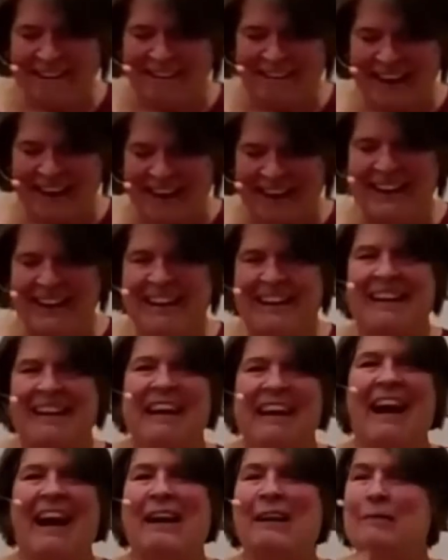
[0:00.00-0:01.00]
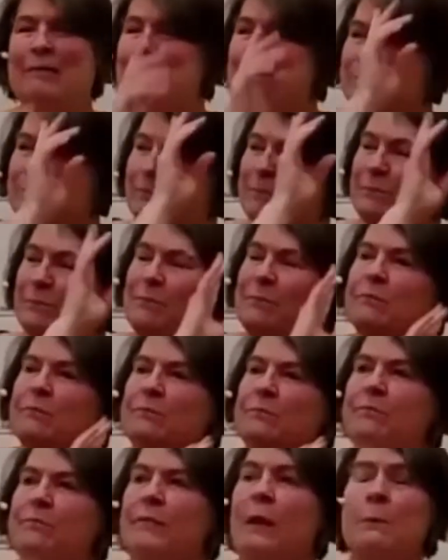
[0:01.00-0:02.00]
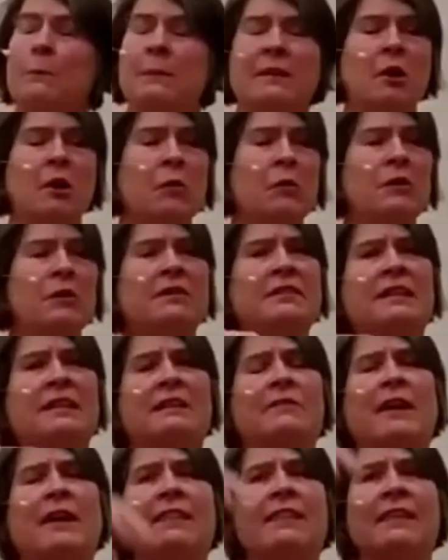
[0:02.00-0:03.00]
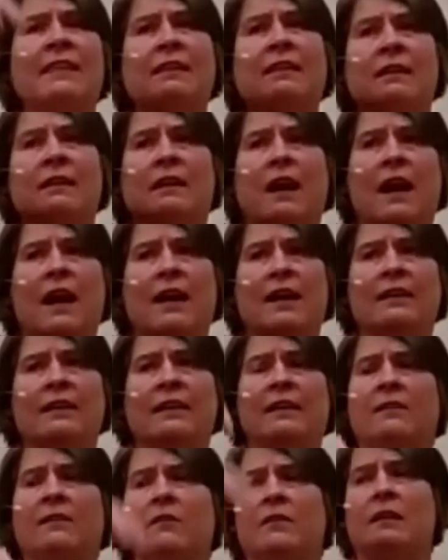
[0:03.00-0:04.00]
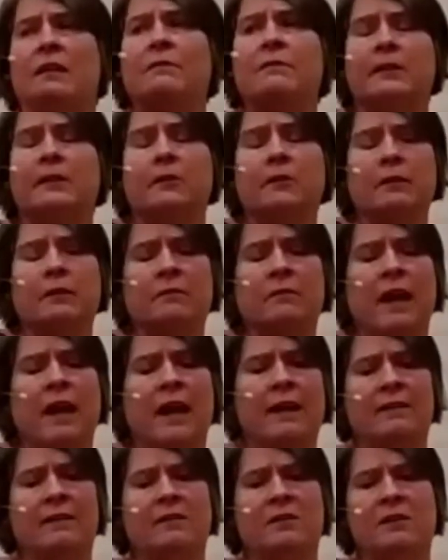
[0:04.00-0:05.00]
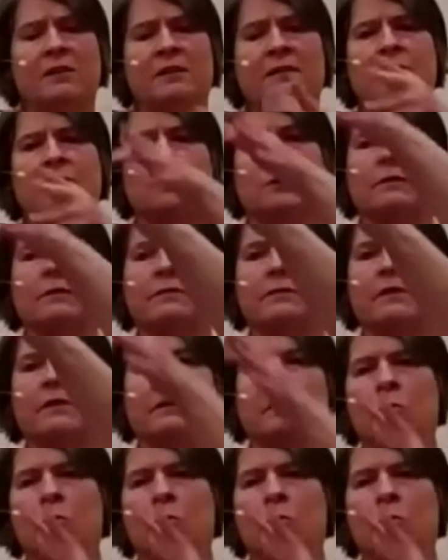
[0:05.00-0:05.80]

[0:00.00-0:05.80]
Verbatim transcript: Okay. Um, but notice if I think that God, you know, the infinite good of God is just sort of